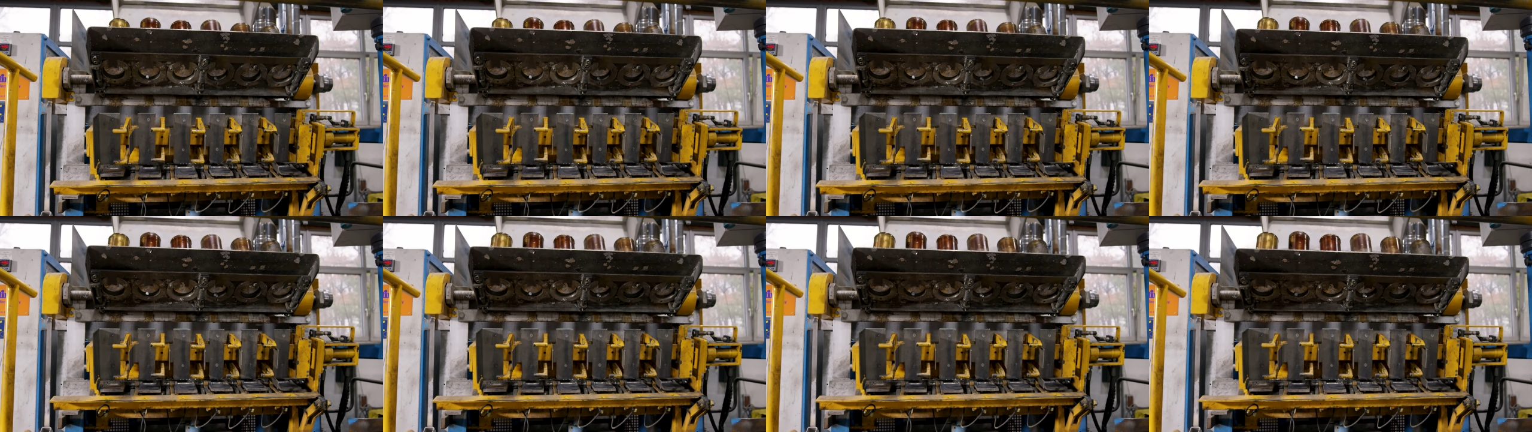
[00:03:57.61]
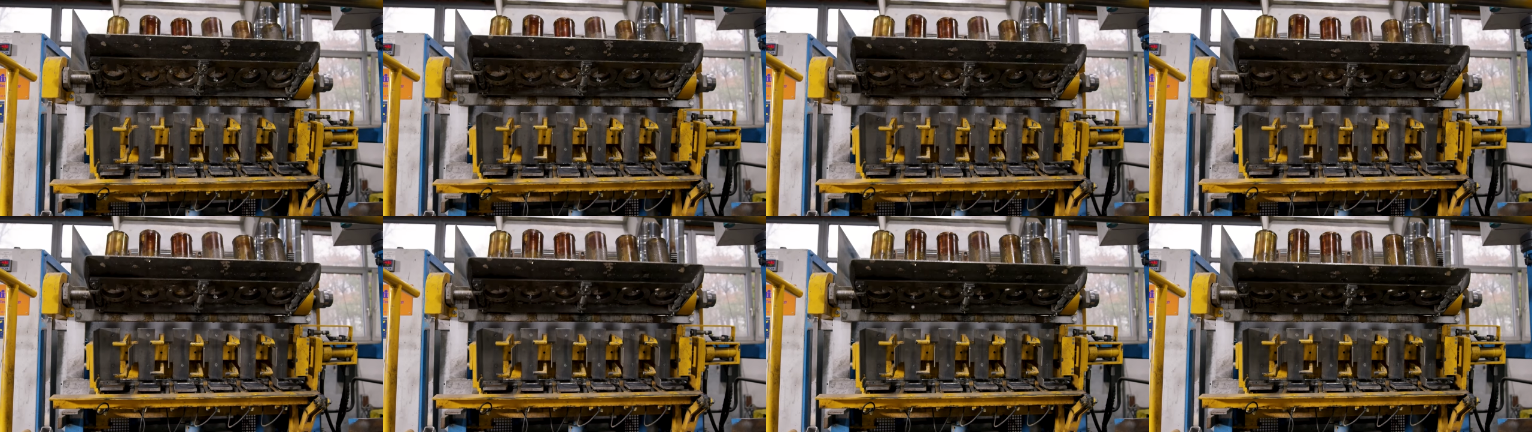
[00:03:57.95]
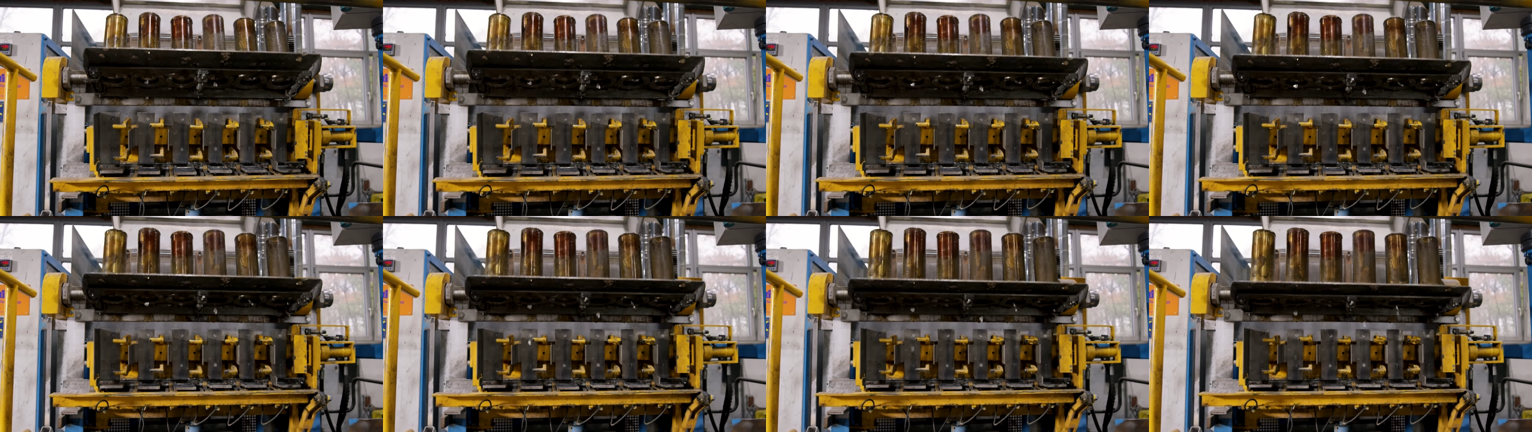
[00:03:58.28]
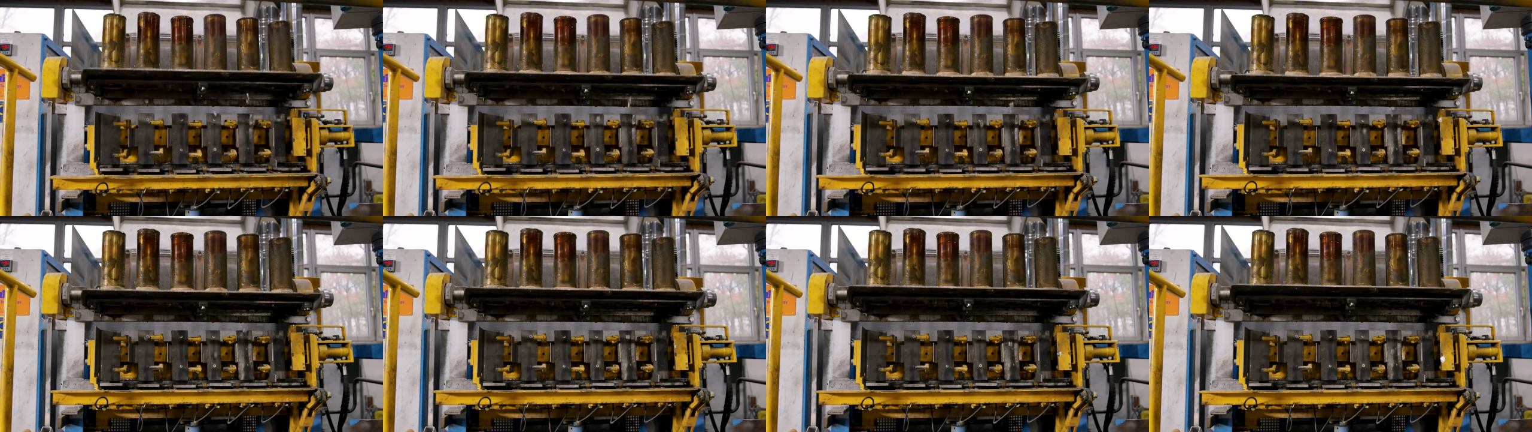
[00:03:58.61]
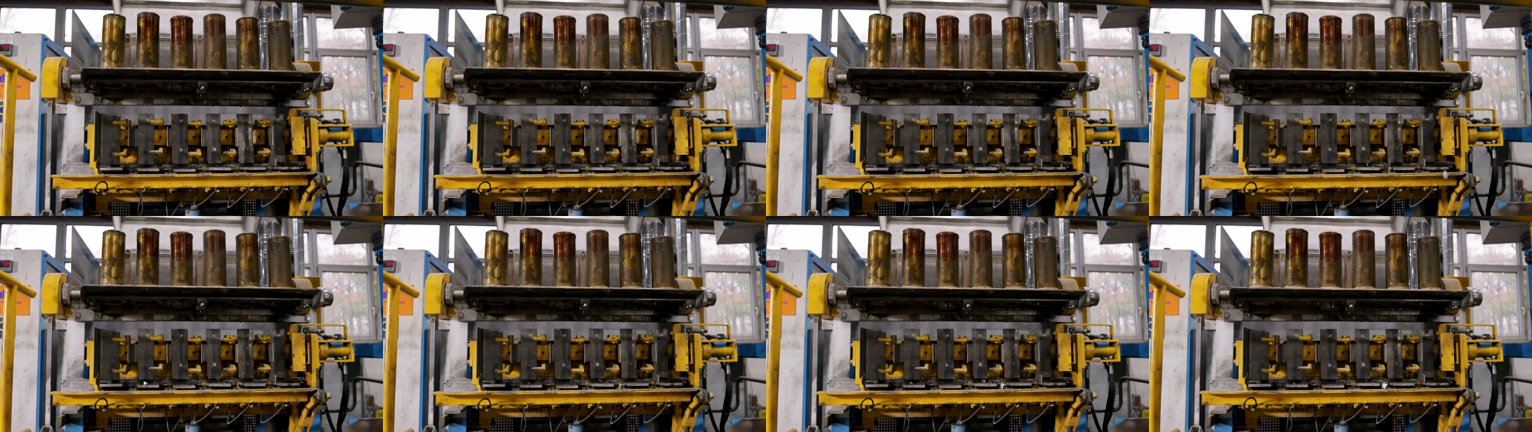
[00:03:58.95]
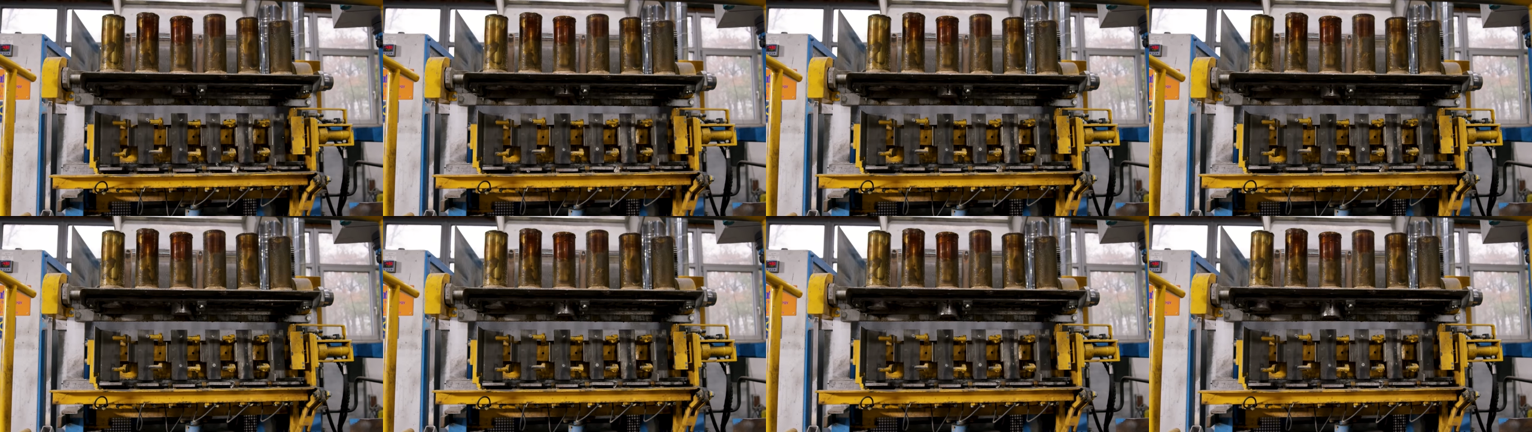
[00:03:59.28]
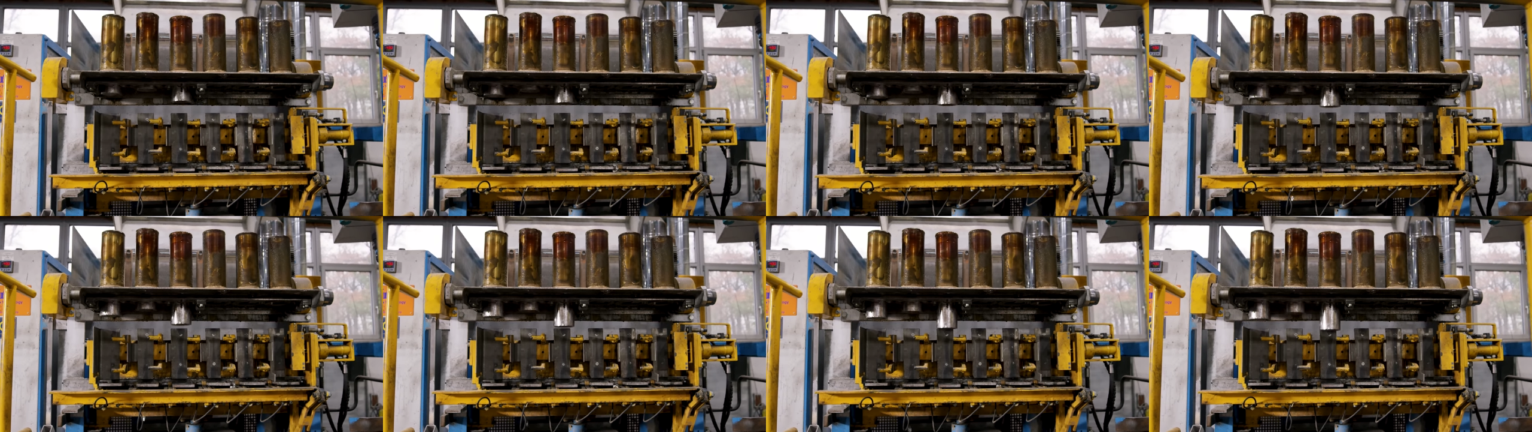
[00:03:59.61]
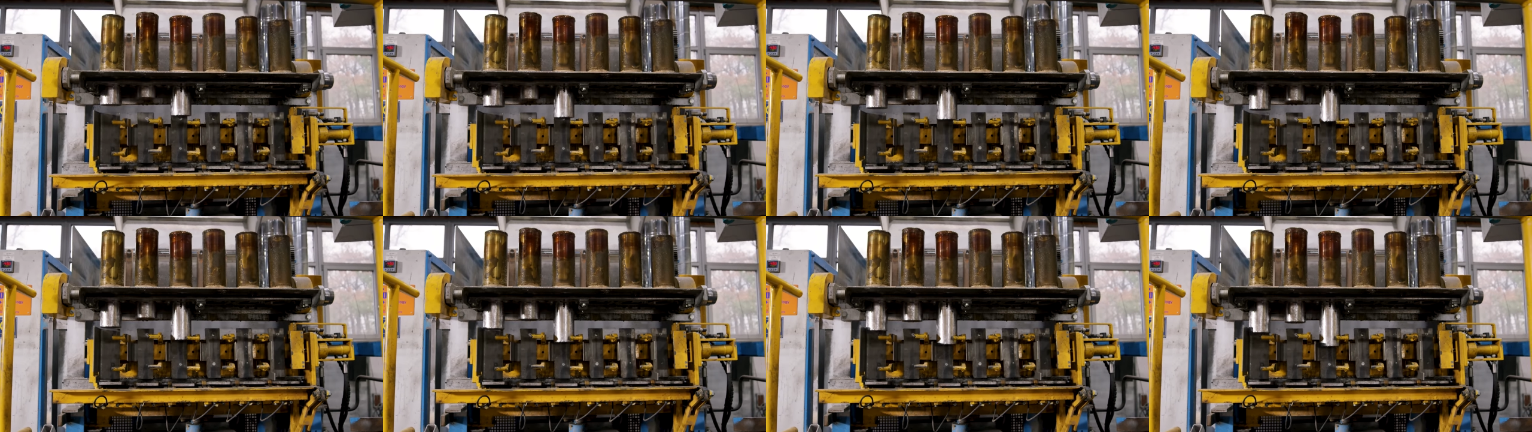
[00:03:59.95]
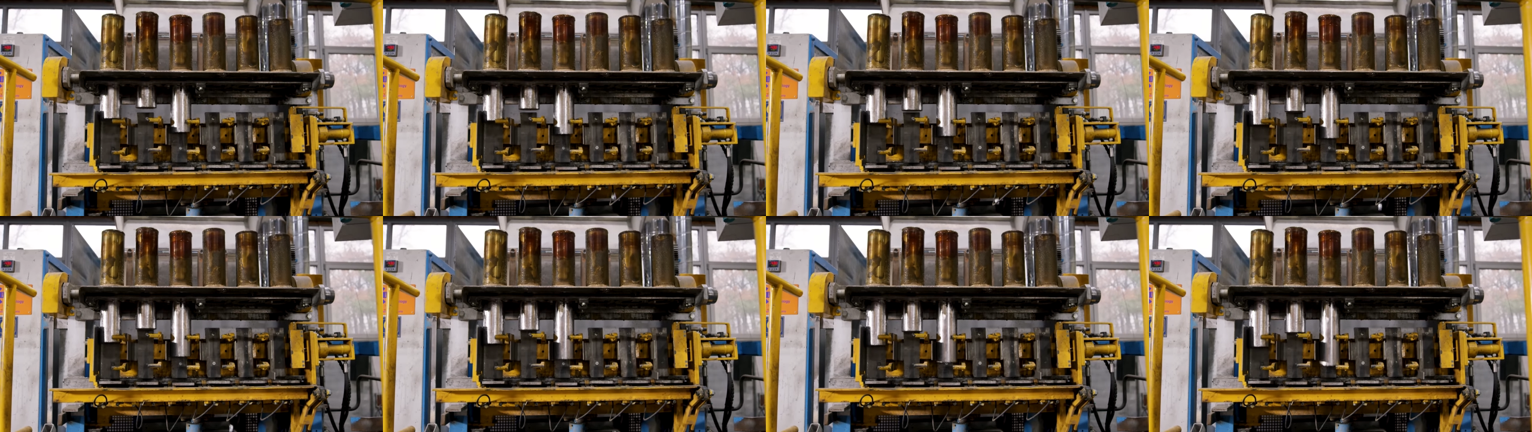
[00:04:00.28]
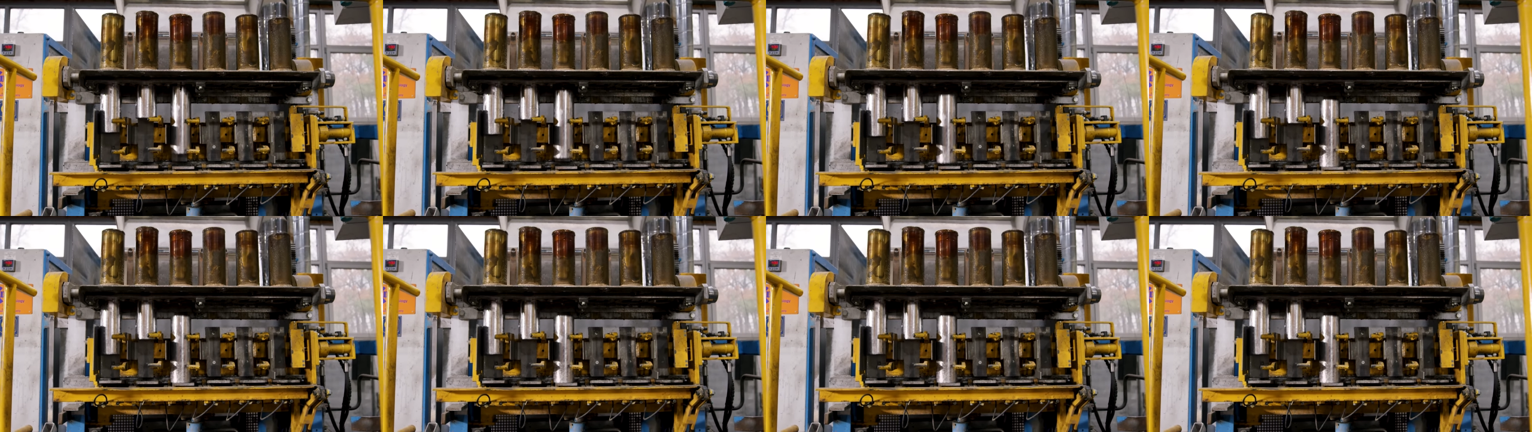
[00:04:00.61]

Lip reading: [unreadable: no face in view]